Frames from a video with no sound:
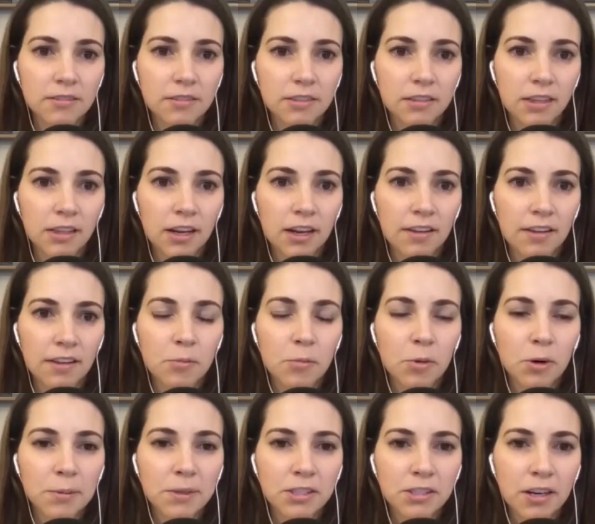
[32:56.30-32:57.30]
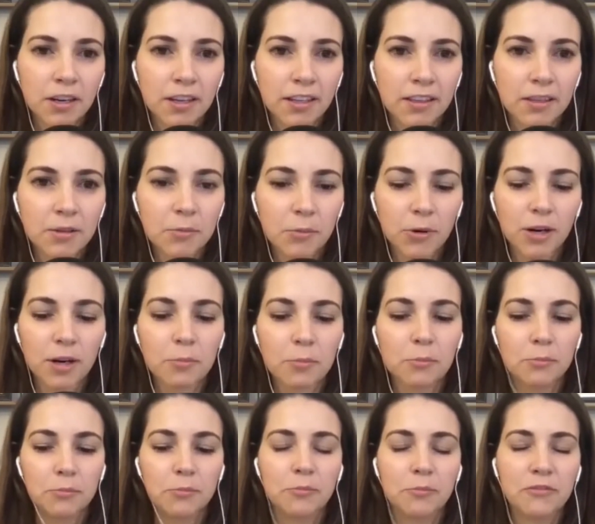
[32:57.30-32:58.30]
Yeah, the more we're talking, the more
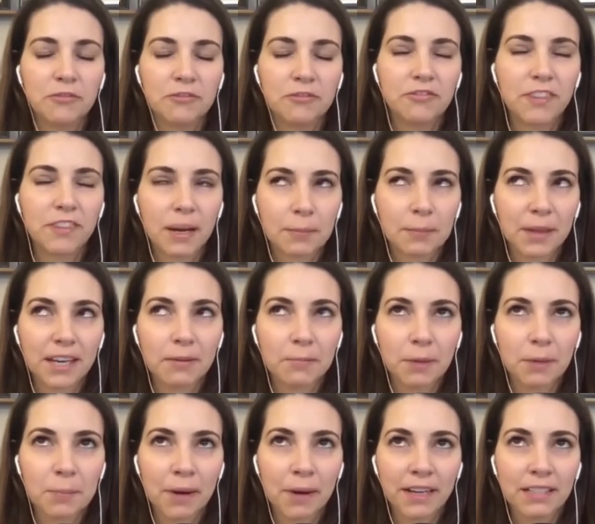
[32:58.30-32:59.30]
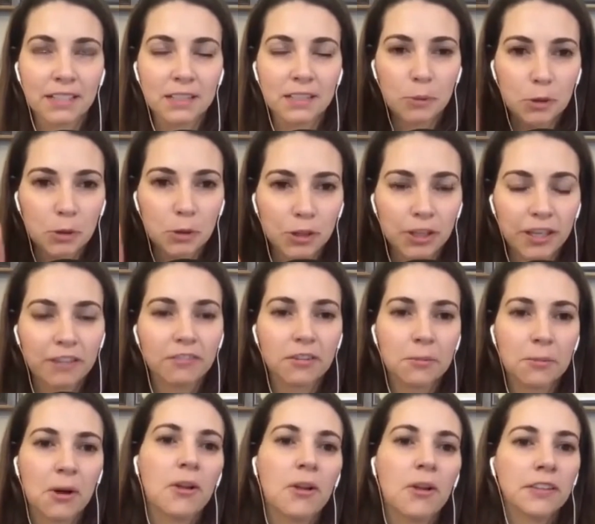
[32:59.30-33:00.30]
I'm like my mind is pulling
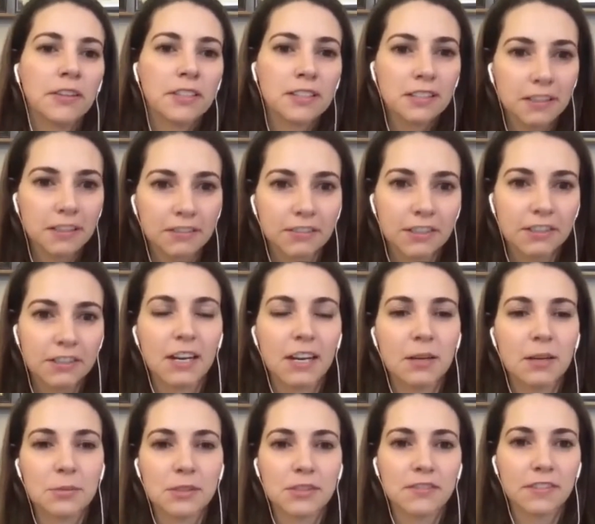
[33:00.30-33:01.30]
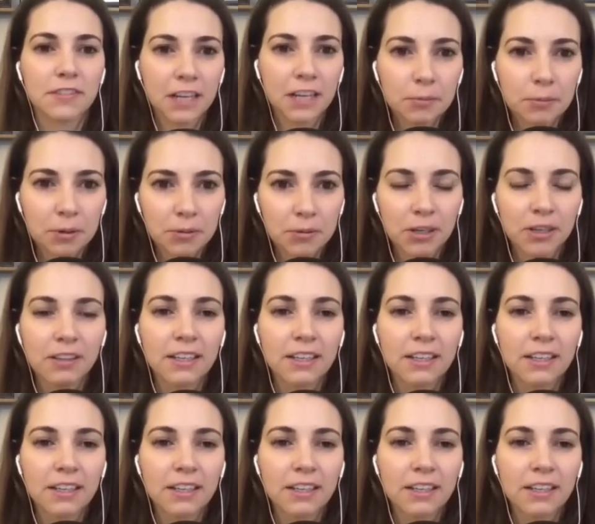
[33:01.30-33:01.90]
from all these different types of therapy work.